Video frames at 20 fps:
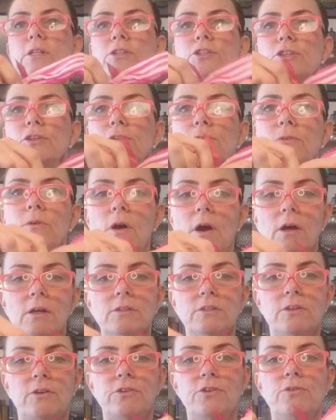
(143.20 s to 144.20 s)
do
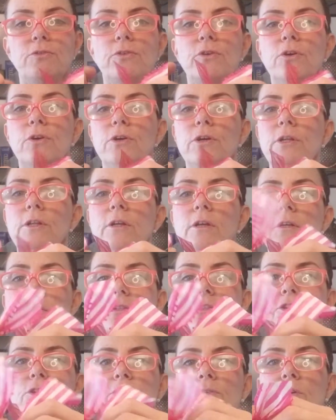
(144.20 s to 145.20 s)
also, you could
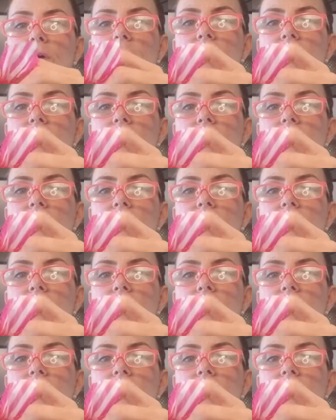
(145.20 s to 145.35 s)
do a